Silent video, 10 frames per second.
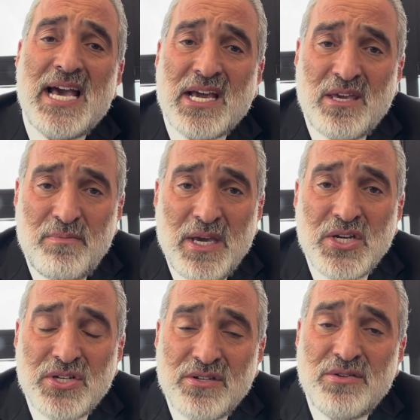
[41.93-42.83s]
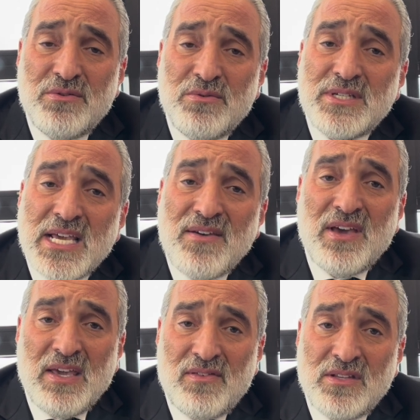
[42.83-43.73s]
occupation to safe
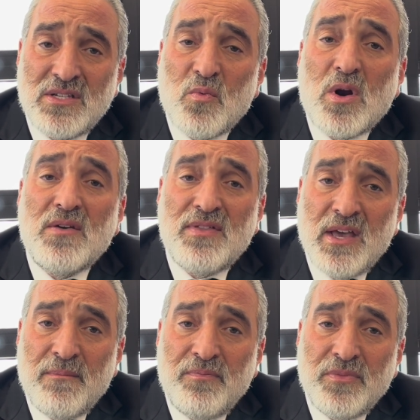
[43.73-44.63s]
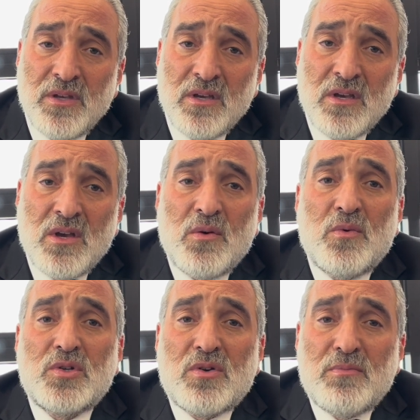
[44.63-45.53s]
havens. One of them
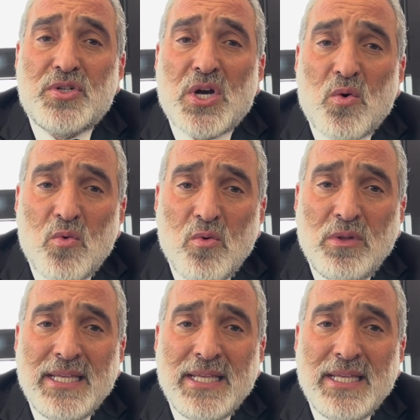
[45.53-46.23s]
was Reb Shaul